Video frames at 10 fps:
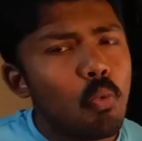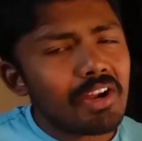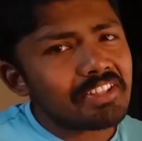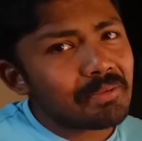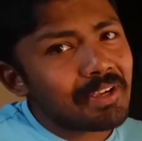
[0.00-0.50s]
What
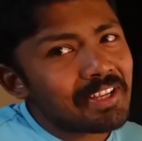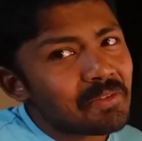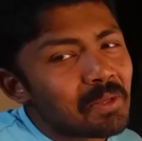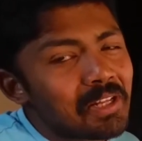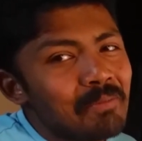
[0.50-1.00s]
is up guys,
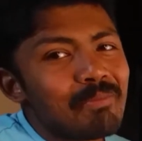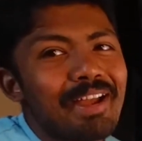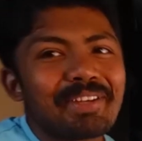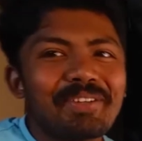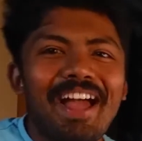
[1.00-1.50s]
welcome
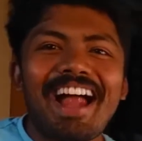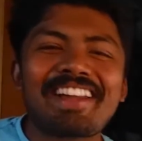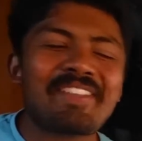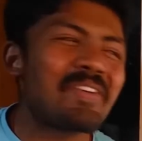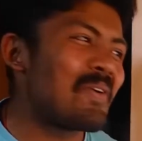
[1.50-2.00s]
back to
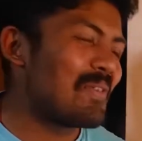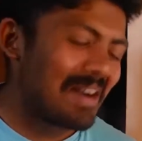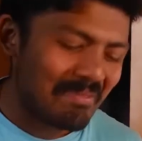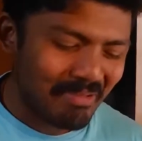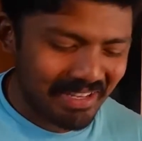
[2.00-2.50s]
another
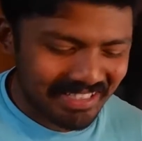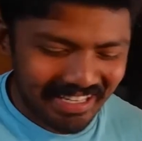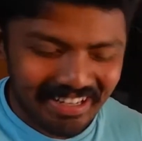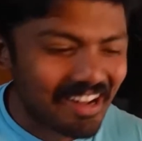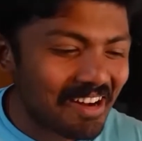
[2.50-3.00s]
One Piece. I
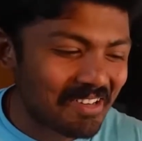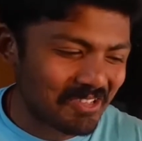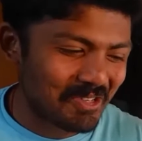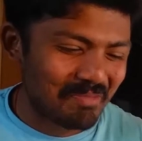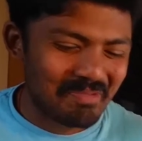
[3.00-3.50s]
can't
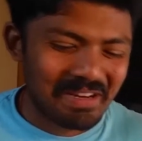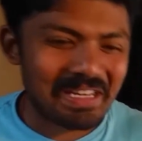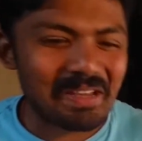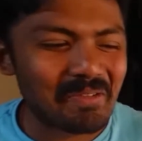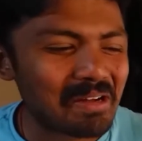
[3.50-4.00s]
stop
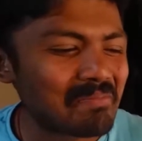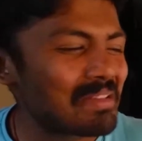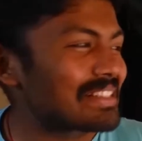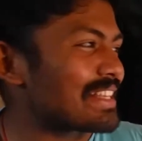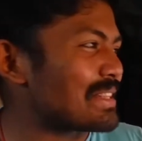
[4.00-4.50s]
reading One
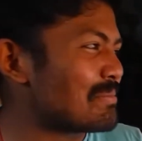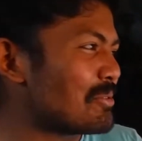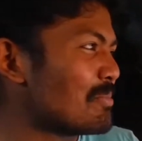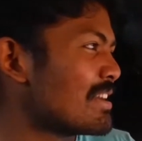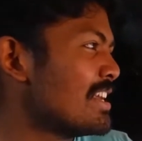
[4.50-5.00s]
Piece at the
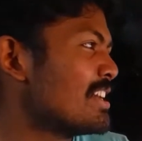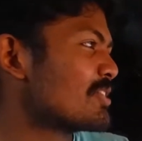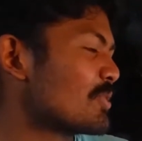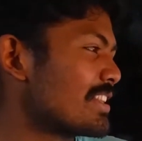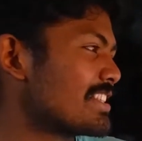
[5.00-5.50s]
moment.
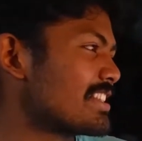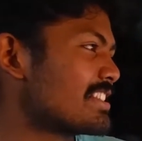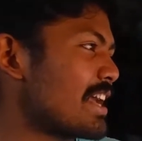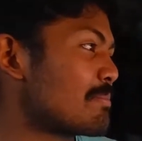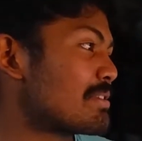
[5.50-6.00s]
So this is
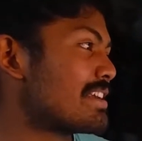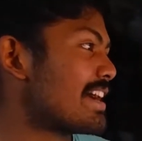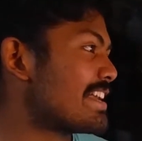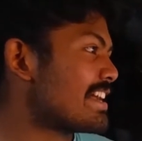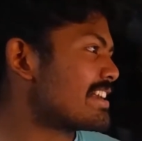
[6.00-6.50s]
chapter
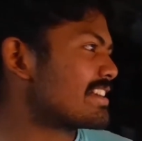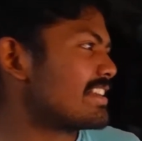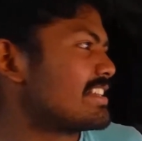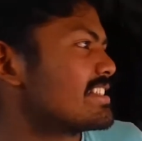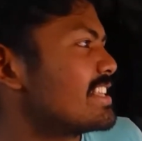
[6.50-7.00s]

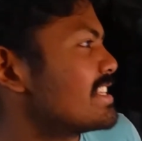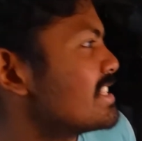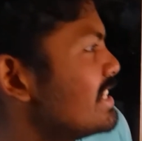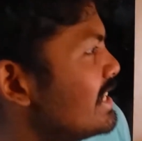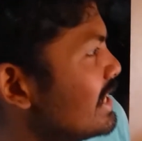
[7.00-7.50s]

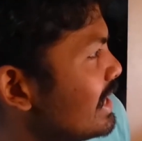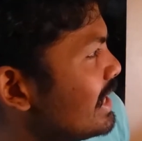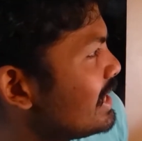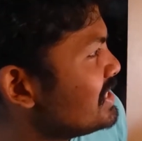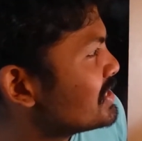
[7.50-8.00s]
960,
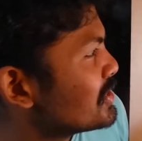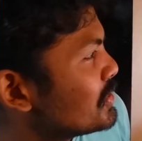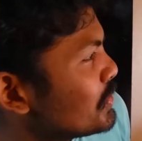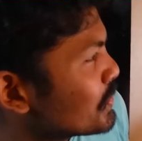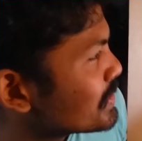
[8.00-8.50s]

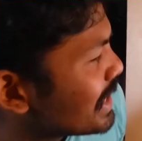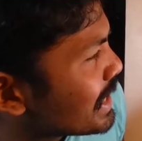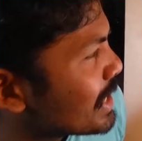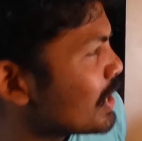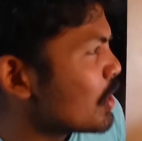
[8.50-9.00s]

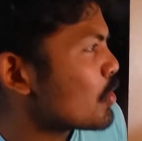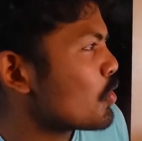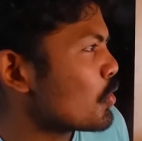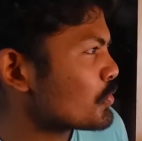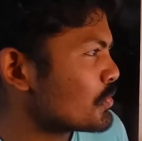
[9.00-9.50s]
introducing
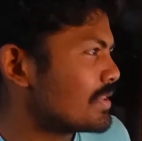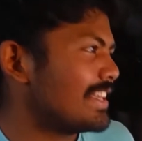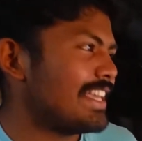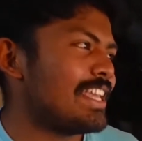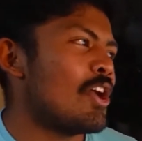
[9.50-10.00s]

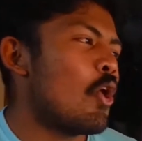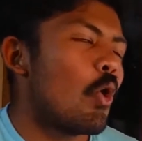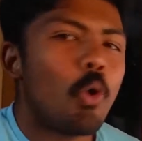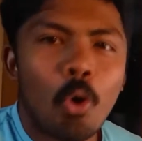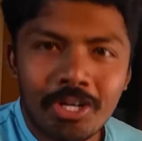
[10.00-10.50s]
Kozuki
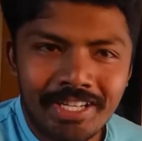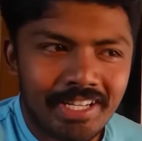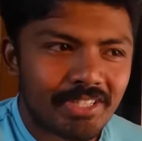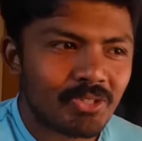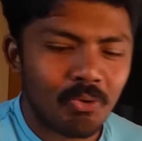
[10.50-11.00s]

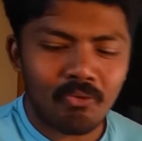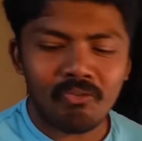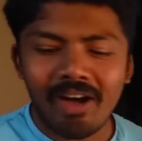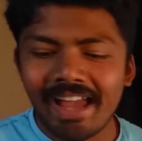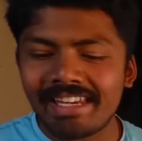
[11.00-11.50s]
Oden. So
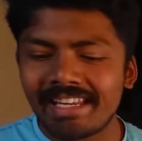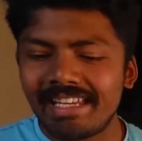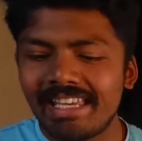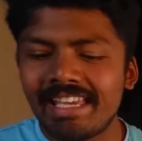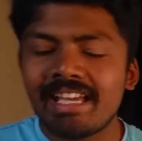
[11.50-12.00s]

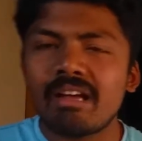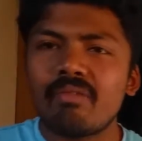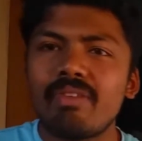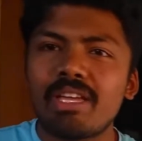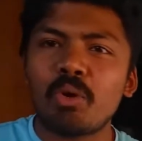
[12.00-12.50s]
finally,
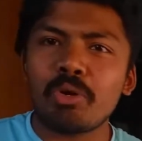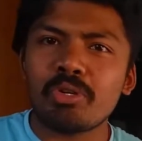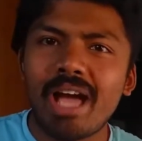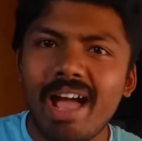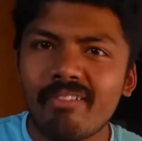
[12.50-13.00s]
we're going to
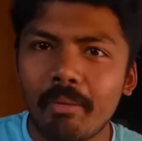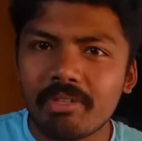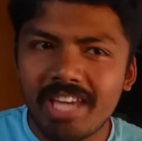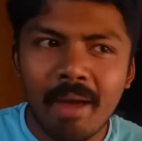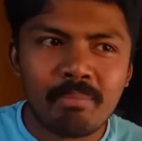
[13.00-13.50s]
have a
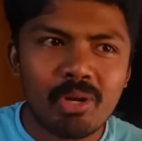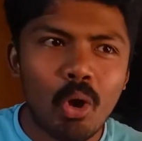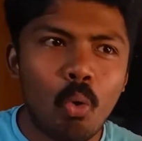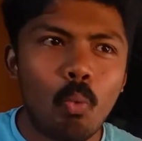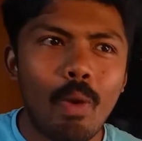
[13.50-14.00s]
chapter
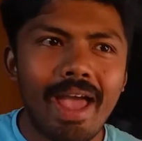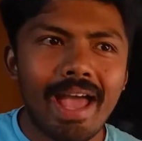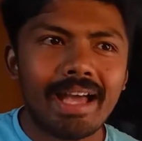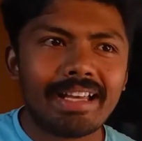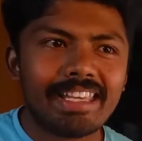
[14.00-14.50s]

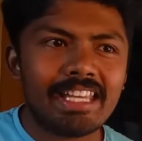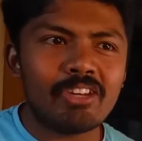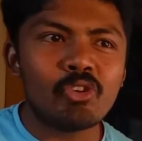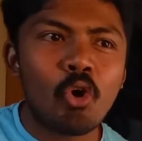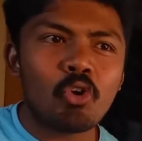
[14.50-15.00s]
where he
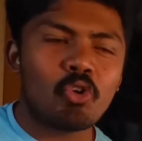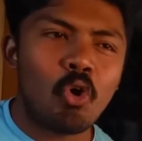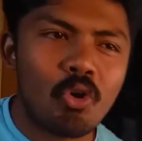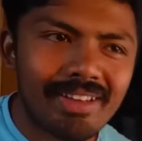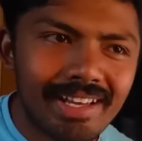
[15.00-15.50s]
no
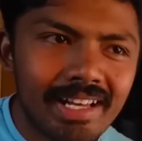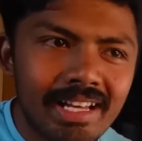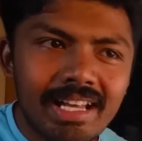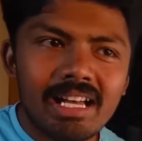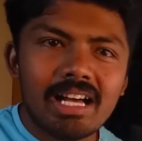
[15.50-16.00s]
longer
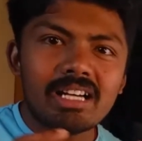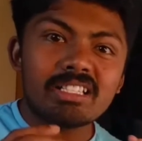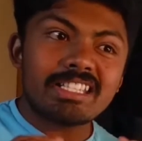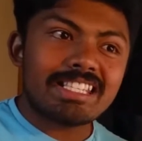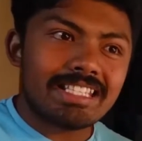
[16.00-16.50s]
a
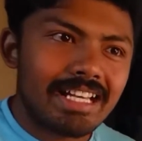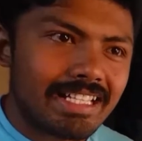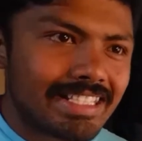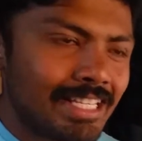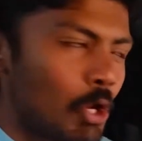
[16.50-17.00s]

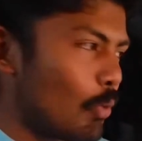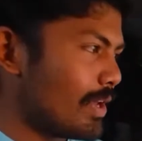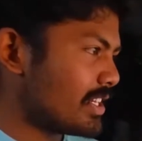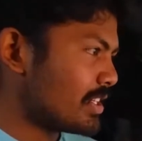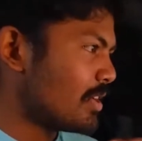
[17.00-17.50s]

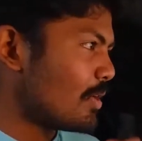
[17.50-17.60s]
silhouette.